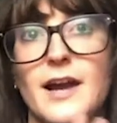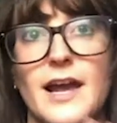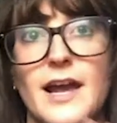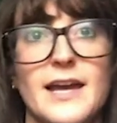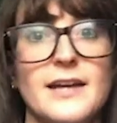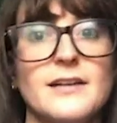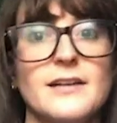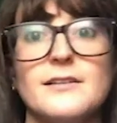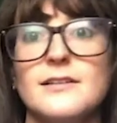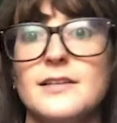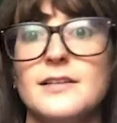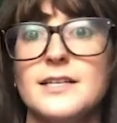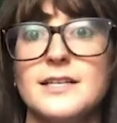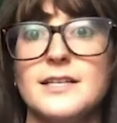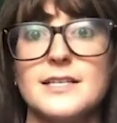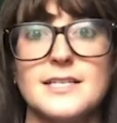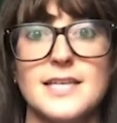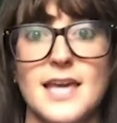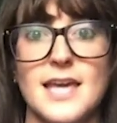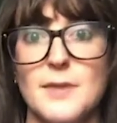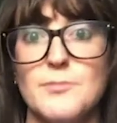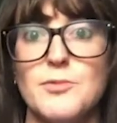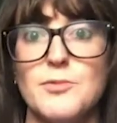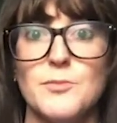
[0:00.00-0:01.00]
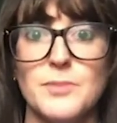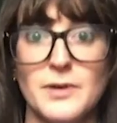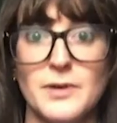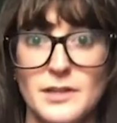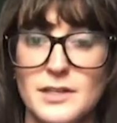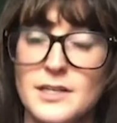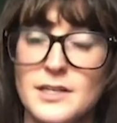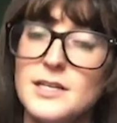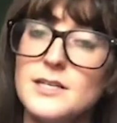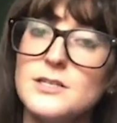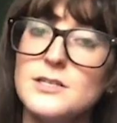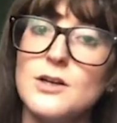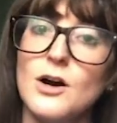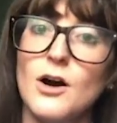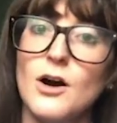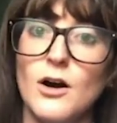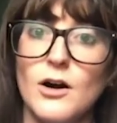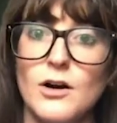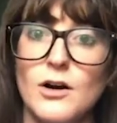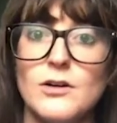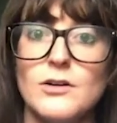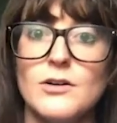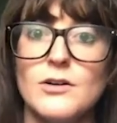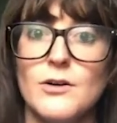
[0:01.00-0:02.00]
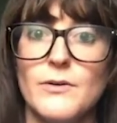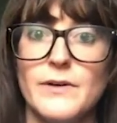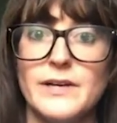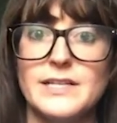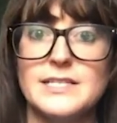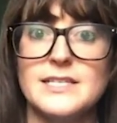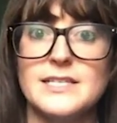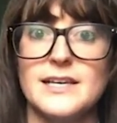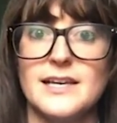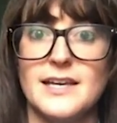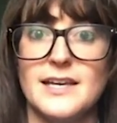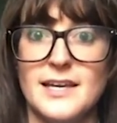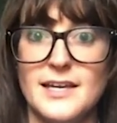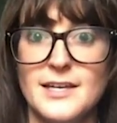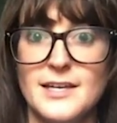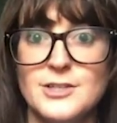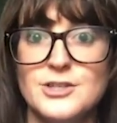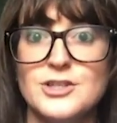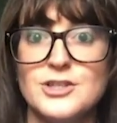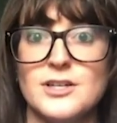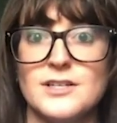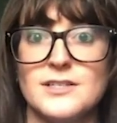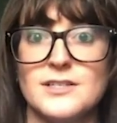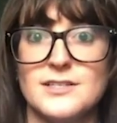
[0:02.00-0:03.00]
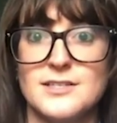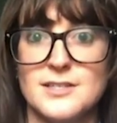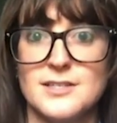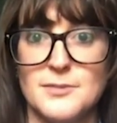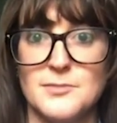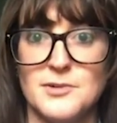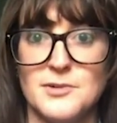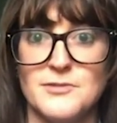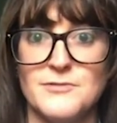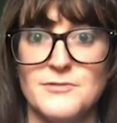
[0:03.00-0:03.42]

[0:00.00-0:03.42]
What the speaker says: analytics capabilities are going to hinge on some of